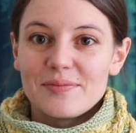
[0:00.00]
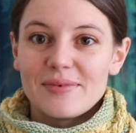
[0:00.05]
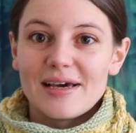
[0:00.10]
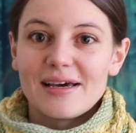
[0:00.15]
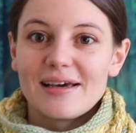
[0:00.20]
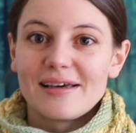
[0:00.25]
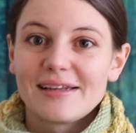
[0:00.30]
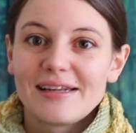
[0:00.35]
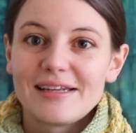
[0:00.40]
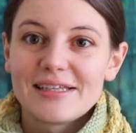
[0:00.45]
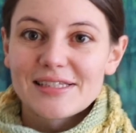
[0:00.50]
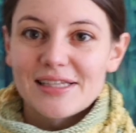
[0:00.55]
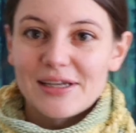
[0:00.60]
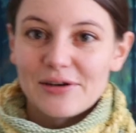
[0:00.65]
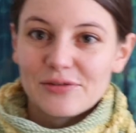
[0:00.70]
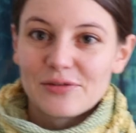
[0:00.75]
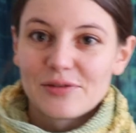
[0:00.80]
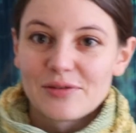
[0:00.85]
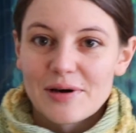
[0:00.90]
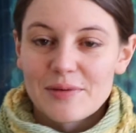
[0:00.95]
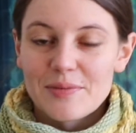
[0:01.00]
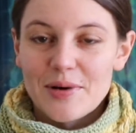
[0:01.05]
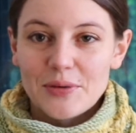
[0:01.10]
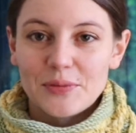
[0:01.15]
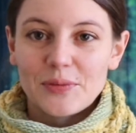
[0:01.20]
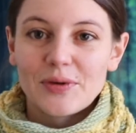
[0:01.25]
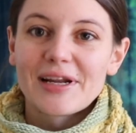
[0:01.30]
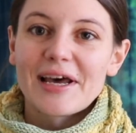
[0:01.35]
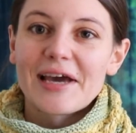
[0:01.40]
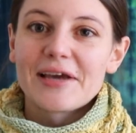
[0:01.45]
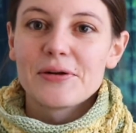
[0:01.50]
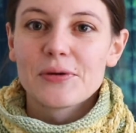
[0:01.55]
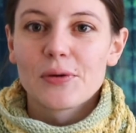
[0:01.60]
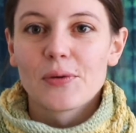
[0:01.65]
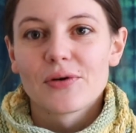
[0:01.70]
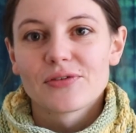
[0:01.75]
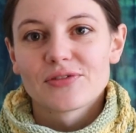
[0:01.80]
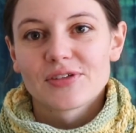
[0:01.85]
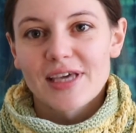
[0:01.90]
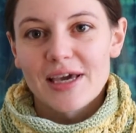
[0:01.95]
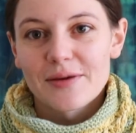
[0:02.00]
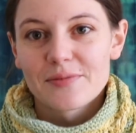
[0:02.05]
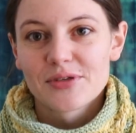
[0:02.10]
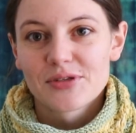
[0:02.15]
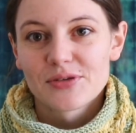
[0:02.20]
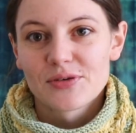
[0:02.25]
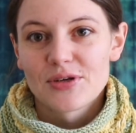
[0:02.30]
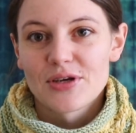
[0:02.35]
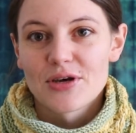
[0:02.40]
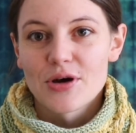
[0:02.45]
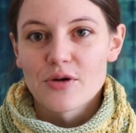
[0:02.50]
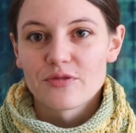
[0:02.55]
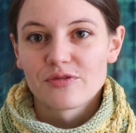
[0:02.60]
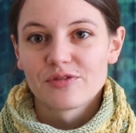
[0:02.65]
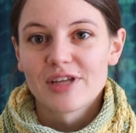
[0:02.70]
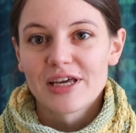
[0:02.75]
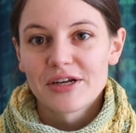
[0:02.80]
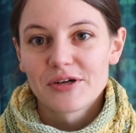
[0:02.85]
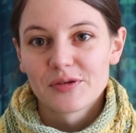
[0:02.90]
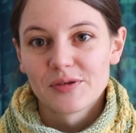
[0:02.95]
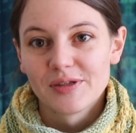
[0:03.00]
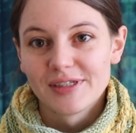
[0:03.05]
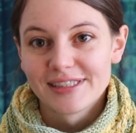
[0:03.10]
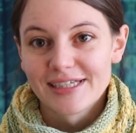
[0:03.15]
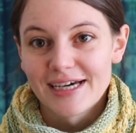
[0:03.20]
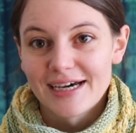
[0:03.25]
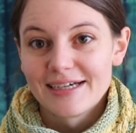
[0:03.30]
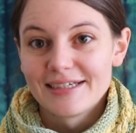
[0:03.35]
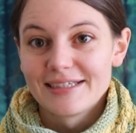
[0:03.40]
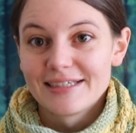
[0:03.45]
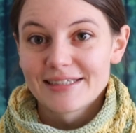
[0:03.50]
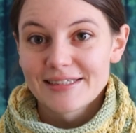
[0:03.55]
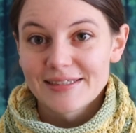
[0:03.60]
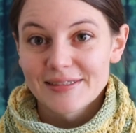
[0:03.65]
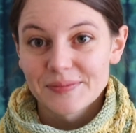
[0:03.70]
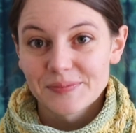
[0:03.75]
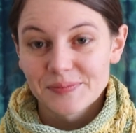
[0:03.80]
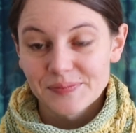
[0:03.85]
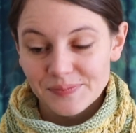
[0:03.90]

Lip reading: at least about what I know of the chemistry of natural dyes.